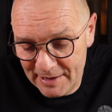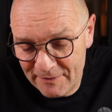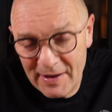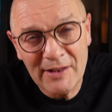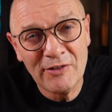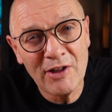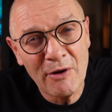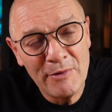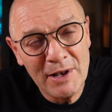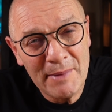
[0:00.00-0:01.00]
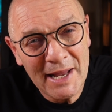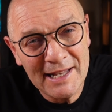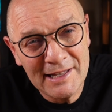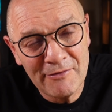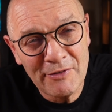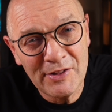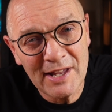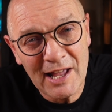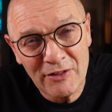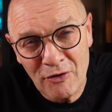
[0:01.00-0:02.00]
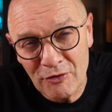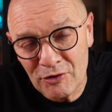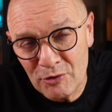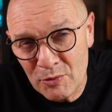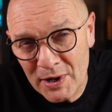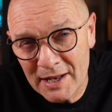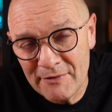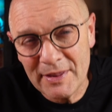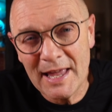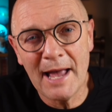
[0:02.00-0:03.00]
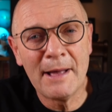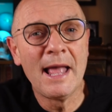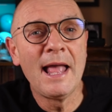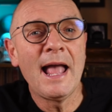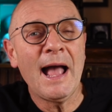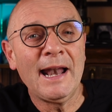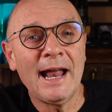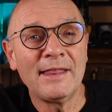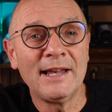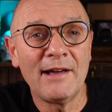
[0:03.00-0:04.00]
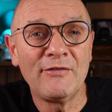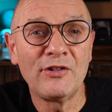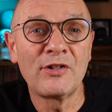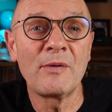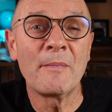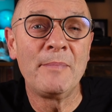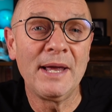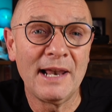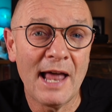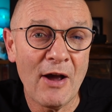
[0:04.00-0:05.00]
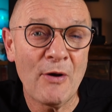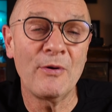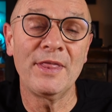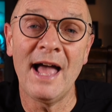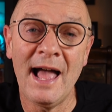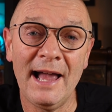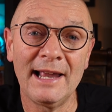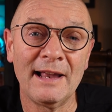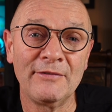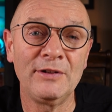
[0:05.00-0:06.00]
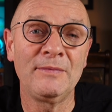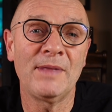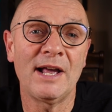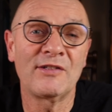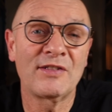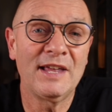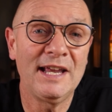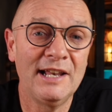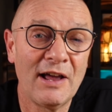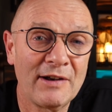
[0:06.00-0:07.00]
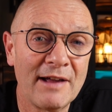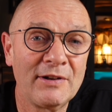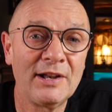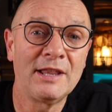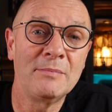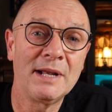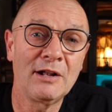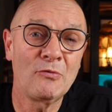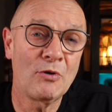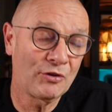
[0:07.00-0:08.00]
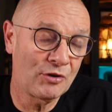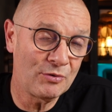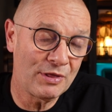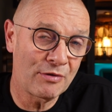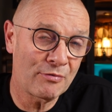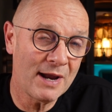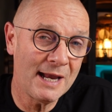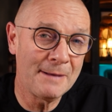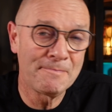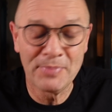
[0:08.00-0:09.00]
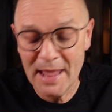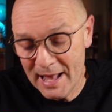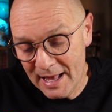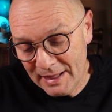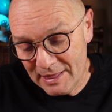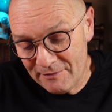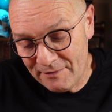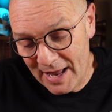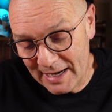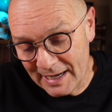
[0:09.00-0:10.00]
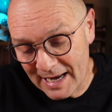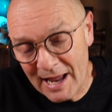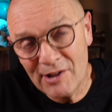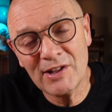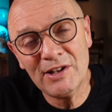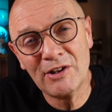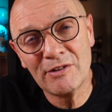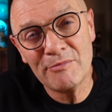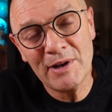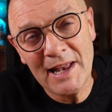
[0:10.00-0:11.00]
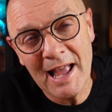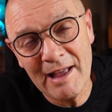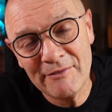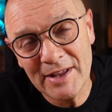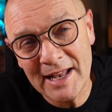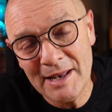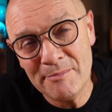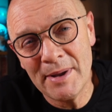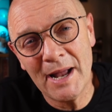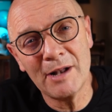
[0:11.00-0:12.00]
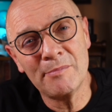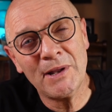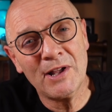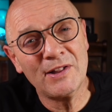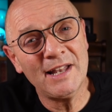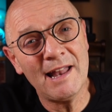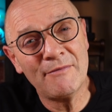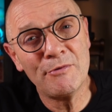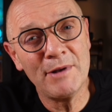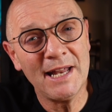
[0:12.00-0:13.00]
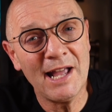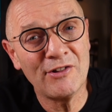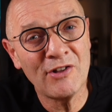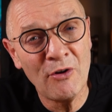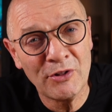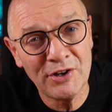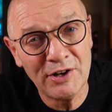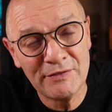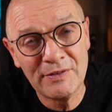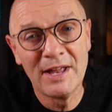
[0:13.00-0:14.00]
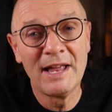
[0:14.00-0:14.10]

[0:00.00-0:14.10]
fans don't really make a difference. It gets hot too quickly for that. And at the levels below the high level, that's the low level and the middle 1, 2 and 3, the fan casing doesn't really have an impact because it never really gets hot enough